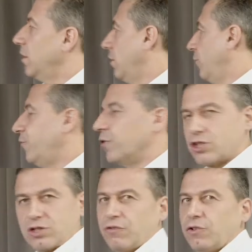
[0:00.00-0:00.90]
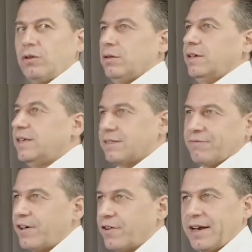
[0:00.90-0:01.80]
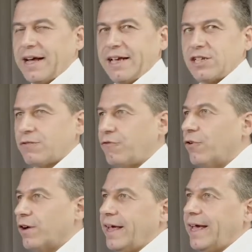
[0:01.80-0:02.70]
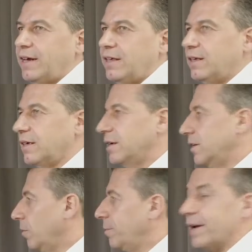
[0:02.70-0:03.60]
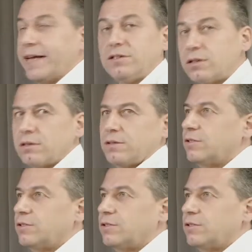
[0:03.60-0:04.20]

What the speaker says: first of all, it's very nice for any operator